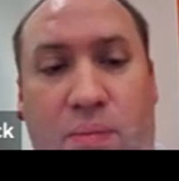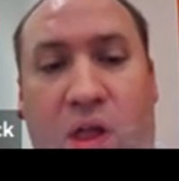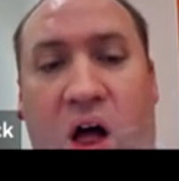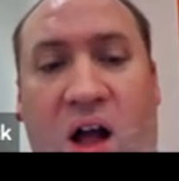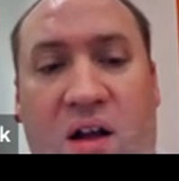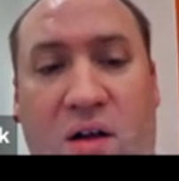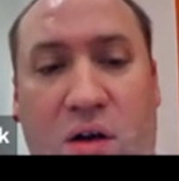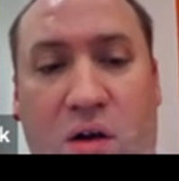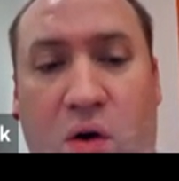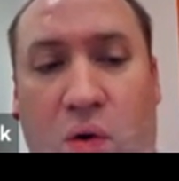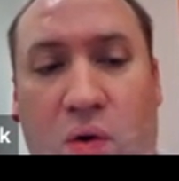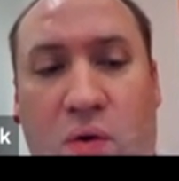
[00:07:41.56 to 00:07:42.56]
block
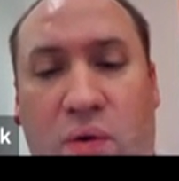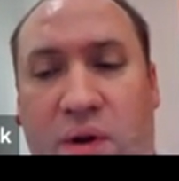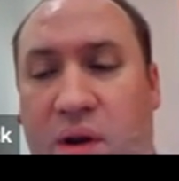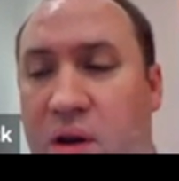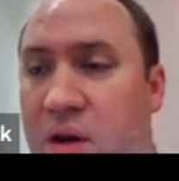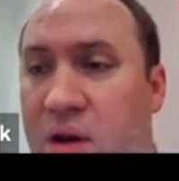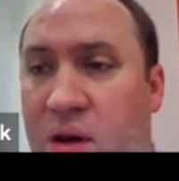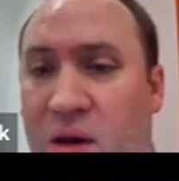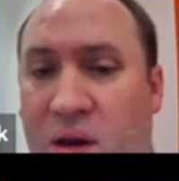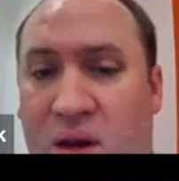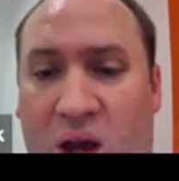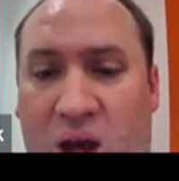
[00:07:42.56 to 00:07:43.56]
gold
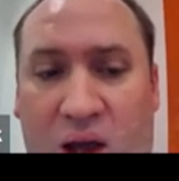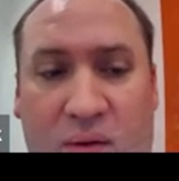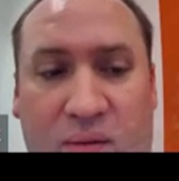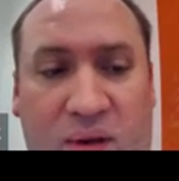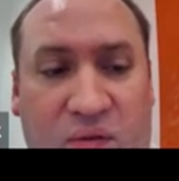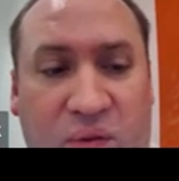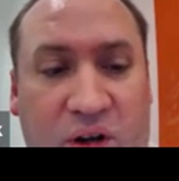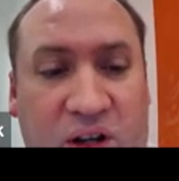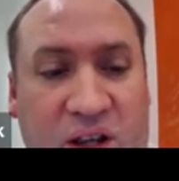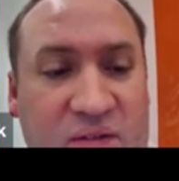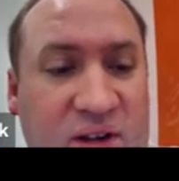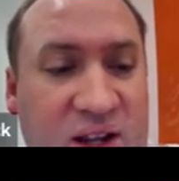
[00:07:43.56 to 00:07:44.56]
if we are
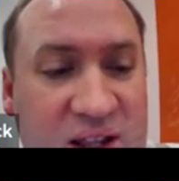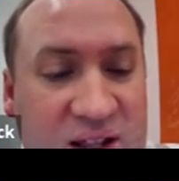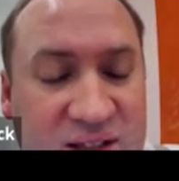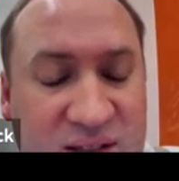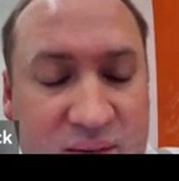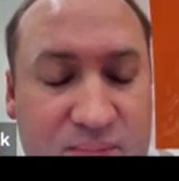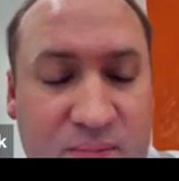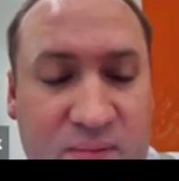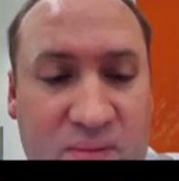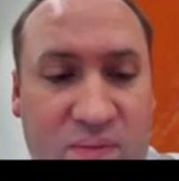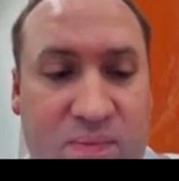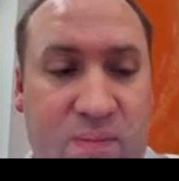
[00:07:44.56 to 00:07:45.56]
given its
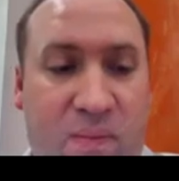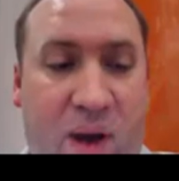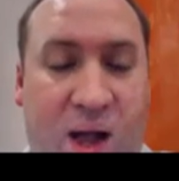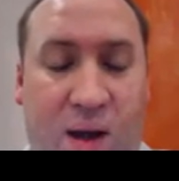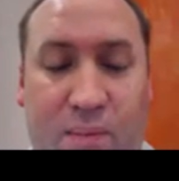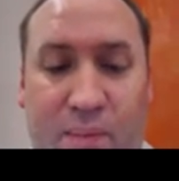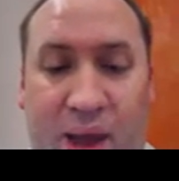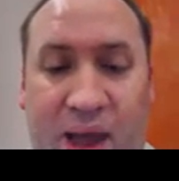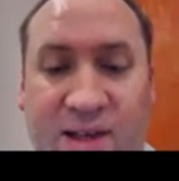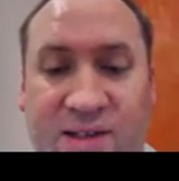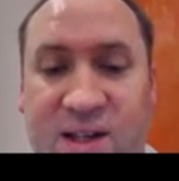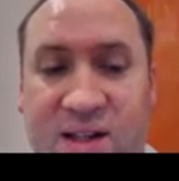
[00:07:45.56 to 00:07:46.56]

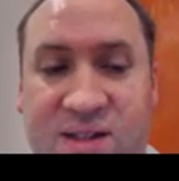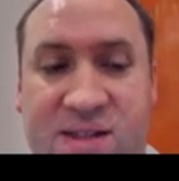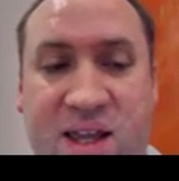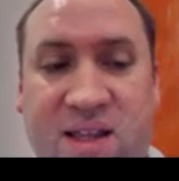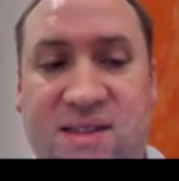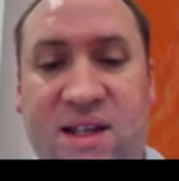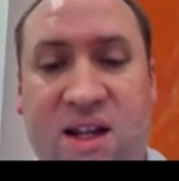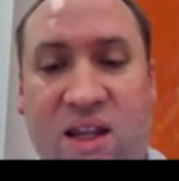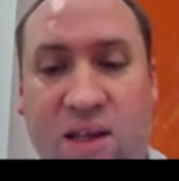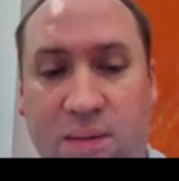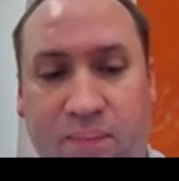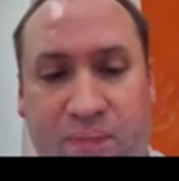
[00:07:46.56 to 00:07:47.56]
mass and its density?